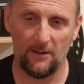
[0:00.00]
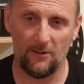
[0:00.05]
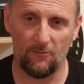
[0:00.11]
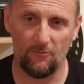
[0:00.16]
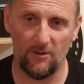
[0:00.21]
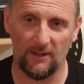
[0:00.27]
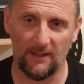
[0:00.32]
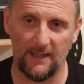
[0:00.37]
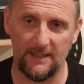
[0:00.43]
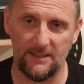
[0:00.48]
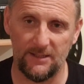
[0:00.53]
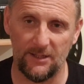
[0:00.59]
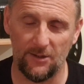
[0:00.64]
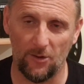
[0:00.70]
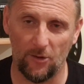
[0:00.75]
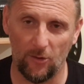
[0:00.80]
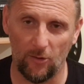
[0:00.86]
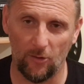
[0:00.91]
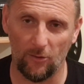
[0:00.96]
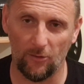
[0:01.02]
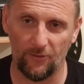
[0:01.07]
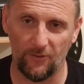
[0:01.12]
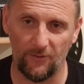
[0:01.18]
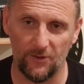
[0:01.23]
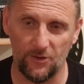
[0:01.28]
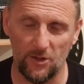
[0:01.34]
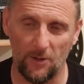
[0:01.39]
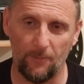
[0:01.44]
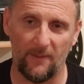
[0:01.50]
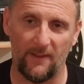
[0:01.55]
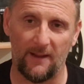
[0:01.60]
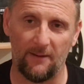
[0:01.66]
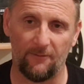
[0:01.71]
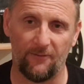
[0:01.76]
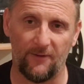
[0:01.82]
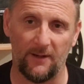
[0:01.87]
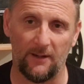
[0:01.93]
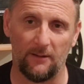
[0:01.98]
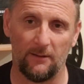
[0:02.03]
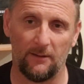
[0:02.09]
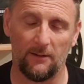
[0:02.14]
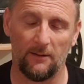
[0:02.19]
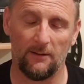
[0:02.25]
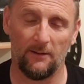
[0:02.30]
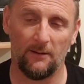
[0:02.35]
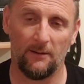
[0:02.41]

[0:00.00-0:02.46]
related holes in the top of that field